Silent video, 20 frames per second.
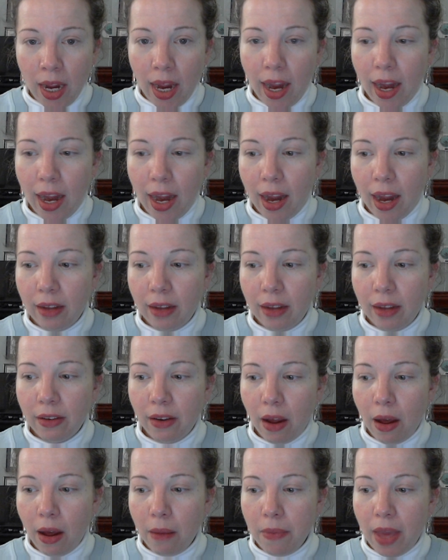And
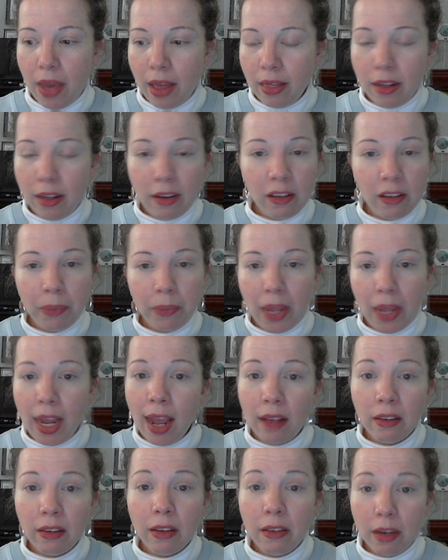the display
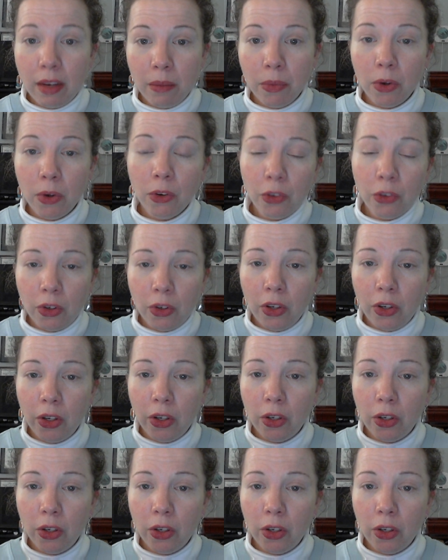has a dimmer, so you can